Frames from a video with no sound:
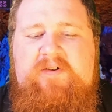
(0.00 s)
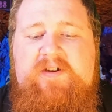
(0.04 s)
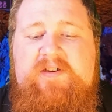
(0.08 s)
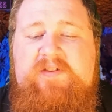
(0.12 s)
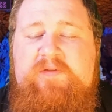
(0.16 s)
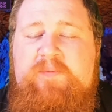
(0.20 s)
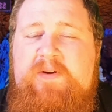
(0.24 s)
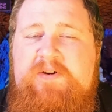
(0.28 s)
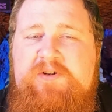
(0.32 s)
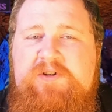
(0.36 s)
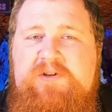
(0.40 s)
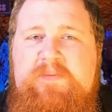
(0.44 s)

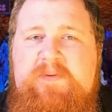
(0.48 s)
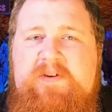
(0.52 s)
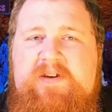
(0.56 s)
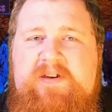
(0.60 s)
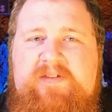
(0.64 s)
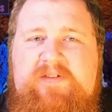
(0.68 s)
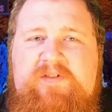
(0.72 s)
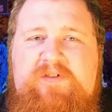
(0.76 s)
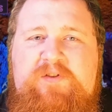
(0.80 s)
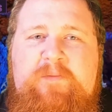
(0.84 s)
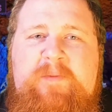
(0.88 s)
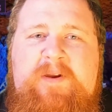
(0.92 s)
especially
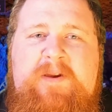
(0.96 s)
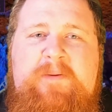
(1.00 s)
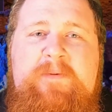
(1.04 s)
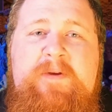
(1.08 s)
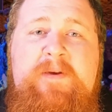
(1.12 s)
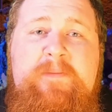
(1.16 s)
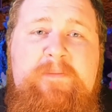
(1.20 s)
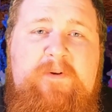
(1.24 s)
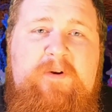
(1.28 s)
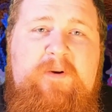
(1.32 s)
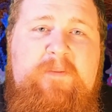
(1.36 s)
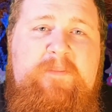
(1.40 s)
because so many
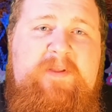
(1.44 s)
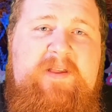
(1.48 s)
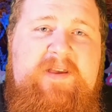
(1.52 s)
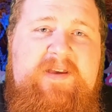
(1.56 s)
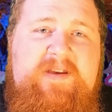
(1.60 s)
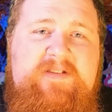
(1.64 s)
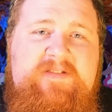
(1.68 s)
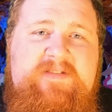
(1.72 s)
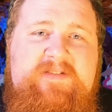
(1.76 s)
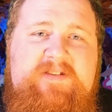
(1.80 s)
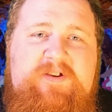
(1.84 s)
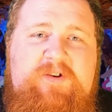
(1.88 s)
people are
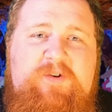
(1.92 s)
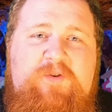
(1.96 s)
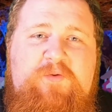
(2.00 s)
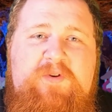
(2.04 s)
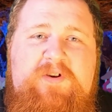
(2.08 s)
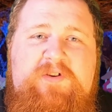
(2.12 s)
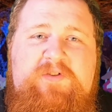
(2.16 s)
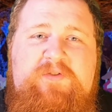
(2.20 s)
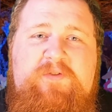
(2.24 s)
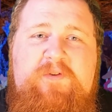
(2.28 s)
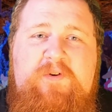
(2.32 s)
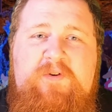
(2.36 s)
playing Steel,
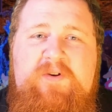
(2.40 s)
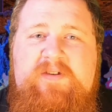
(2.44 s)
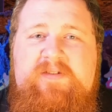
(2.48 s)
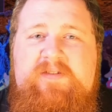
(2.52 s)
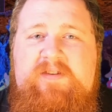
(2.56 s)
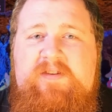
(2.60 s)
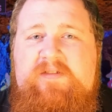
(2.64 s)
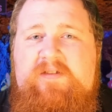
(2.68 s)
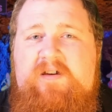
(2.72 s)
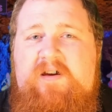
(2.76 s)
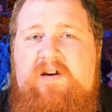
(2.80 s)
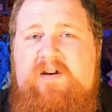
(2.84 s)
which
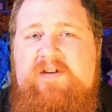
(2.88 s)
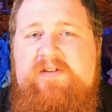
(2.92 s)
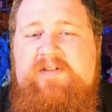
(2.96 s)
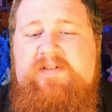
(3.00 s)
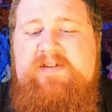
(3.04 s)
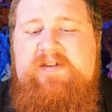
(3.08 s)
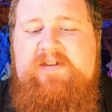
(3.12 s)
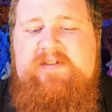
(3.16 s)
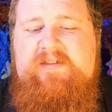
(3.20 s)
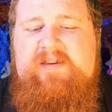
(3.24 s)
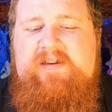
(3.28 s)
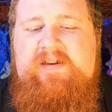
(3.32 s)
focuses on
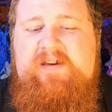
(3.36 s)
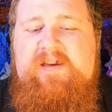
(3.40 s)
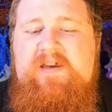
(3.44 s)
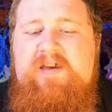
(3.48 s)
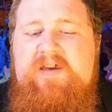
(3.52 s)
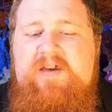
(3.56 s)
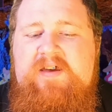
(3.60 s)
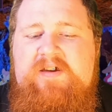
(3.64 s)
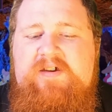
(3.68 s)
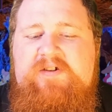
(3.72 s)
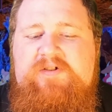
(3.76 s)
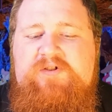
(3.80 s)
dealing
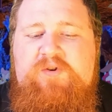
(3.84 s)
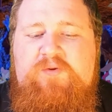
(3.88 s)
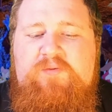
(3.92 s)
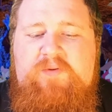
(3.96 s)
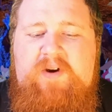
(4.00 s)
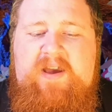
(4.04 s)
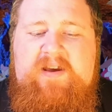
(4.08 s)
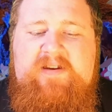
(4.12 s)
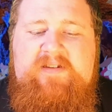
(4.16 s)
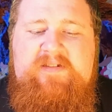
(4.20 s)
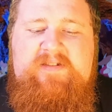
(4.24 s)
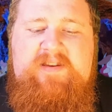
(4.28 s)

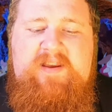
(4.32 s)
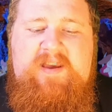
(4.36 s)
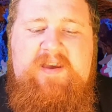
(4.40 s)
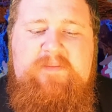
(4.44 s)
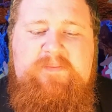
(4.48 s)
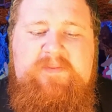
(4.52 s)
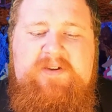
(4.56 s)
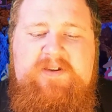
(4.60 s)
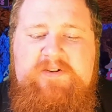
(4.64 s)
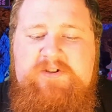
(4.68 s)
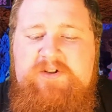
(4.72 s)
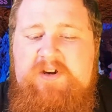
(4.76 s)
direct
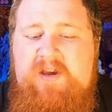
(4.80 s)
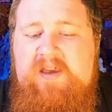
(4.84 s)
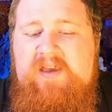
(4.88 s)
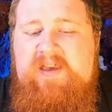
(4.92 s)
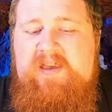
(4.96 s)
damage,